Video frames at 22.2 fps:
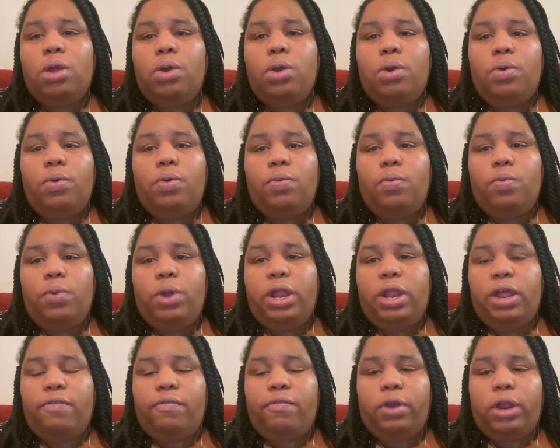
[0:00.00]

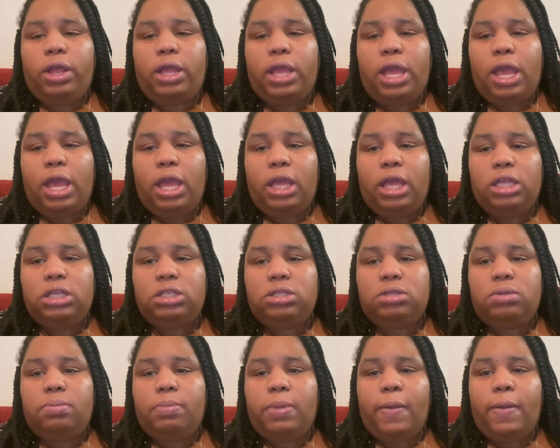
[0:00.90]
whatever the case
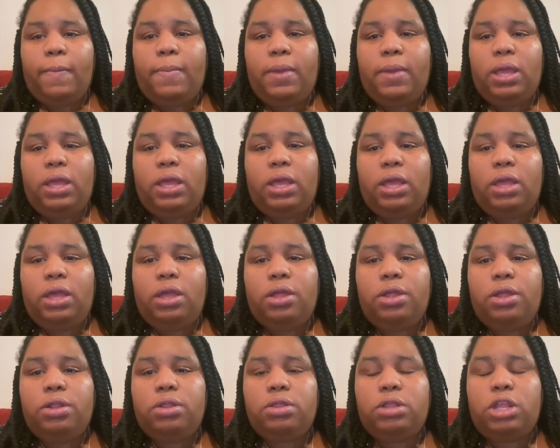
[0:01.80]
may be,
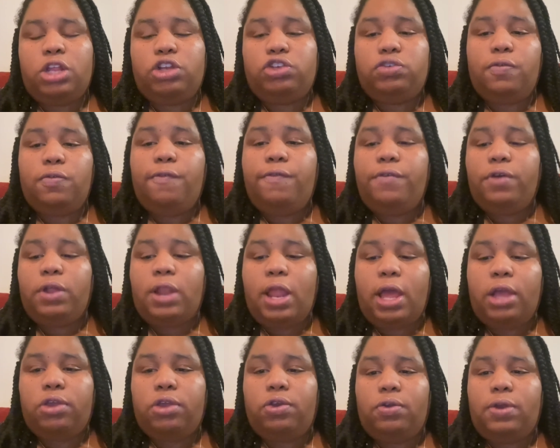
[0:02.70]
that you feel
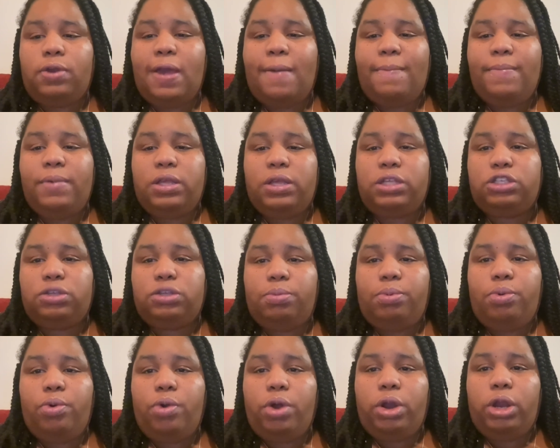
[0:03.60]
like you're not being
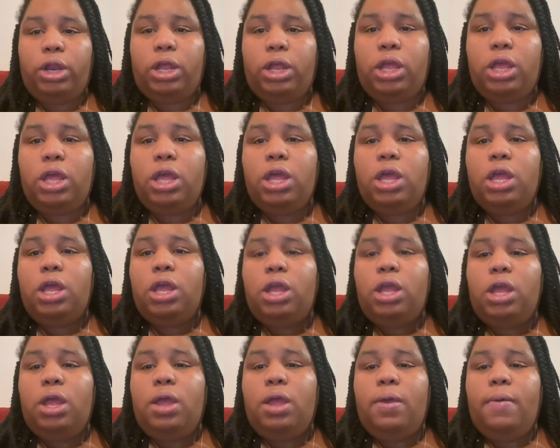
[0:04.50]
supported.
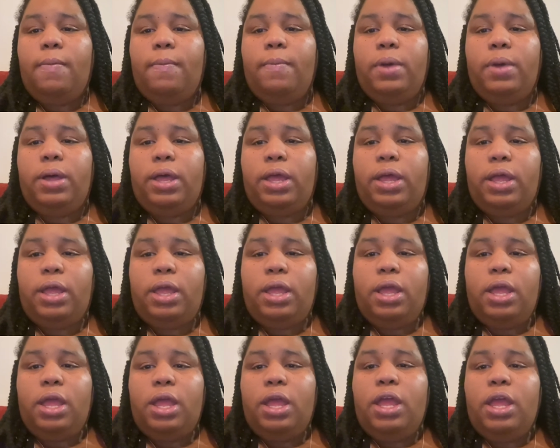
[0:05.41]
But
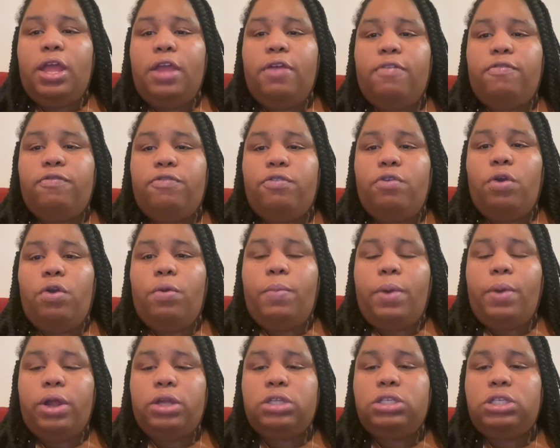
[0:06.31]
if you're a
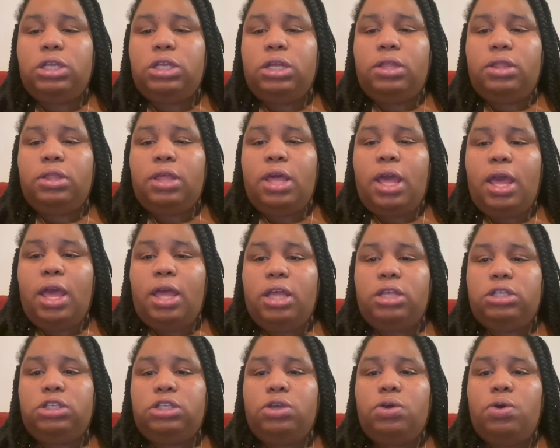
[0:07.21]
person
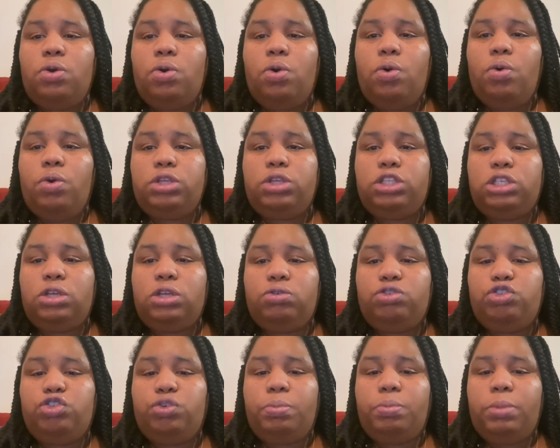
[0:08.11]
that's on
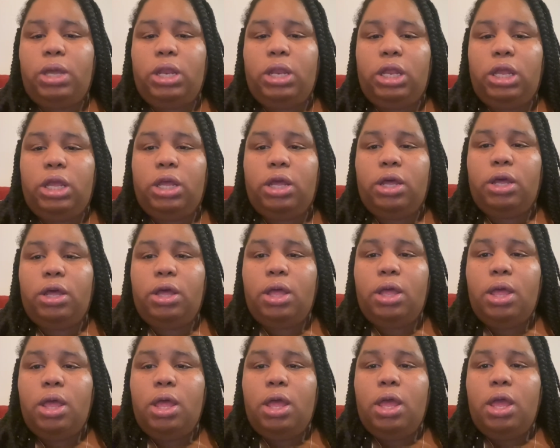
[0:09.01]
social media
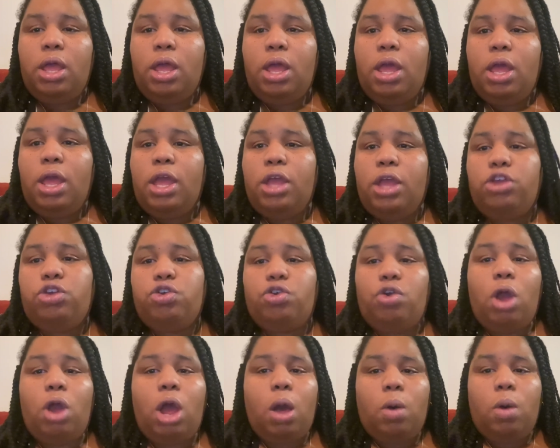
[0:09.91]
and you're
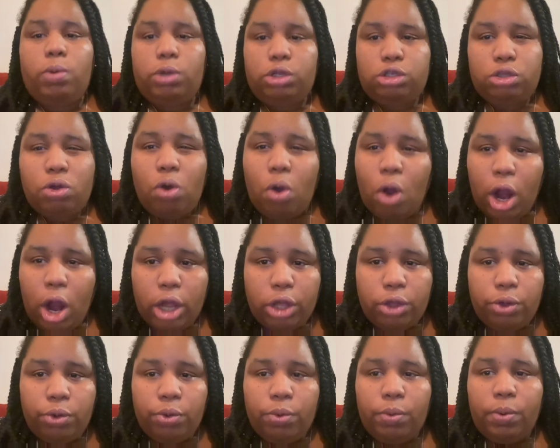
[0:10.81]
always
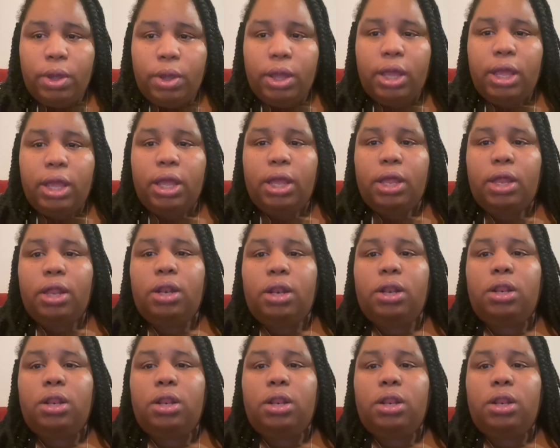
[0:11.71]
arguing,